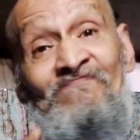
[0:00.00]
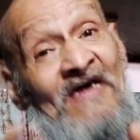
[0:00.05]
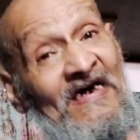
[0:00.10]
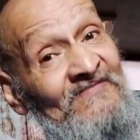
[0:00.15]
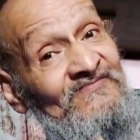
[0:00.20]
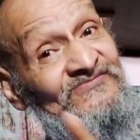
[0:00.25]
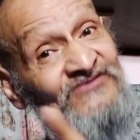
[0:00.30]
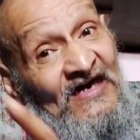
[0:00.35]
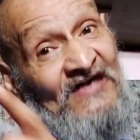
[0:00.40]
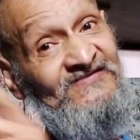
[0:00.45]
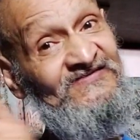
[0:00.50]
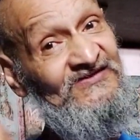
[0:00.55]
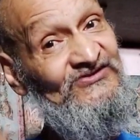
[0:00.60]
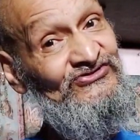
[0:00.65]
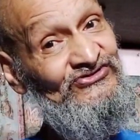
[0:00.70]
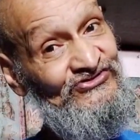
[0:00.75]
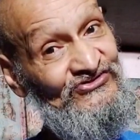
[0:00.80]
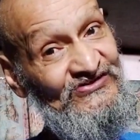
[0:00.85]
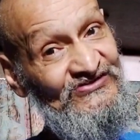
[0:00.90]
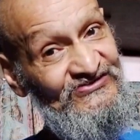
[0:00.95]
baptized
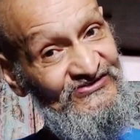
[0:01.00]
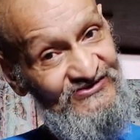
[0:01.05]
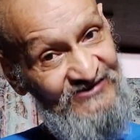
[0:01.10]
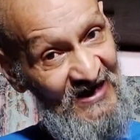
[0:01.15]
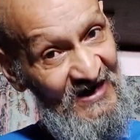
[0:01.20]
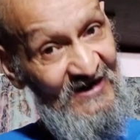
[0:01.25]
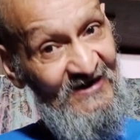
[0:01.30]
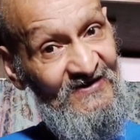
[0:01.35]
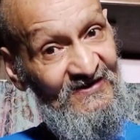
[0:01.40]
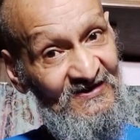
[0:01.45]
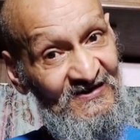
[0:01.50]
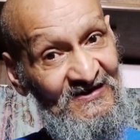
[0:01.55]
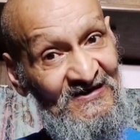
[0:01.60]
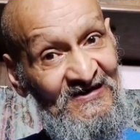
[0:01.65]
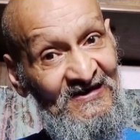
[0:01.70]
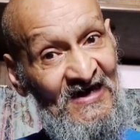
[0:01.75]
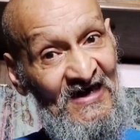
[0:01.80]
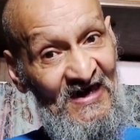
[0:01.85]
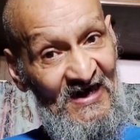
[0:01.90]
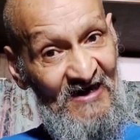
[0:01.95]
into his death?
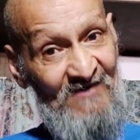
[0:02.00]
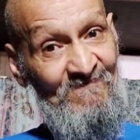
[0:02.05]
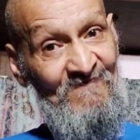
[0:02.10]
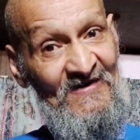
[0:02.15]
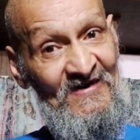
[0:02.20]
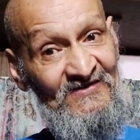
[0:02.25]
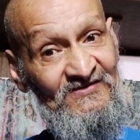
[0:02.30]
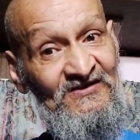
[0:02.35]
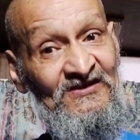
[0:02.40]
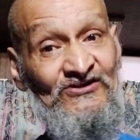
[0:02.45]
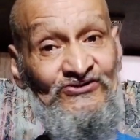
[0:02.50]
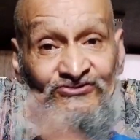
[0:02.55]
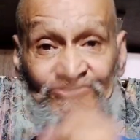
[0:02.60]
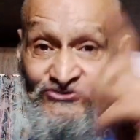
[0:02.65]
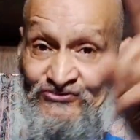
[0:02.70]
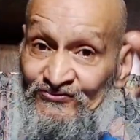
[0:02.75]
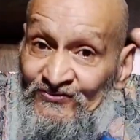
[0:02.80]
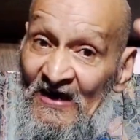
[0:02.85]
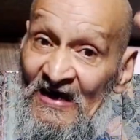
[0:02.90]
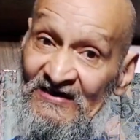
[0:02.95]
Amen.
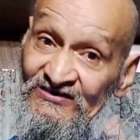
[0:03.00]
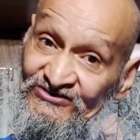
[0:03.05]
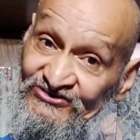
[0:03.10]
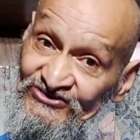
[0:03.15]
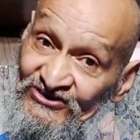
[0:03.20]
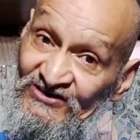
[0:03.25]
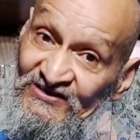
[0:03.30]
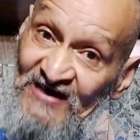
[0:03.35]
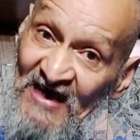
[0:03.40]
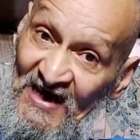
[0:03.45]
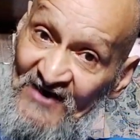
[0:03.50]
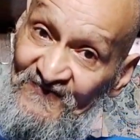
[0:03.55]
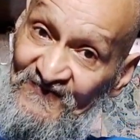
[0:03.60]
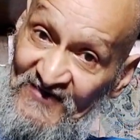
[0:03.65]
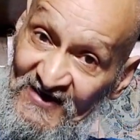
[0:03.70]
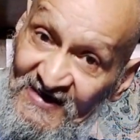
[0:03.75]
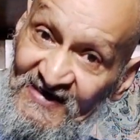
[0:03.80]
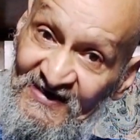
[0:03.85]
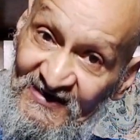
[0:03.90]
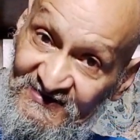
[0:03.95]
To rise to life
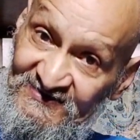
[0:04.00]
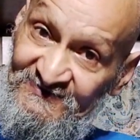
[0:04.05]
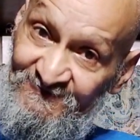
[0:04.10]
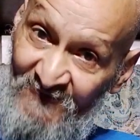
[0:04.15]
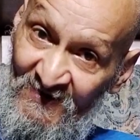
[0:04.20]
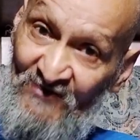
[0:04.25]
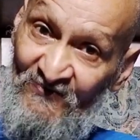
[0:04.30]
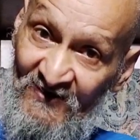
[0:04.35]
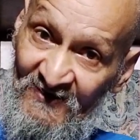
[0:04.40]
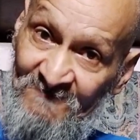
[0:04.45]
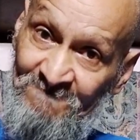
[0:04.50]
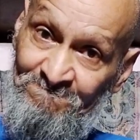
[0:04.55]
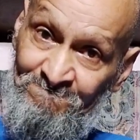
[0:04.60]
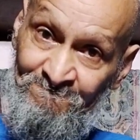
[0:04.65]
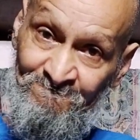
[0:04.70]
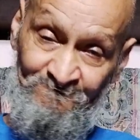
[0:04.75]
in the spirit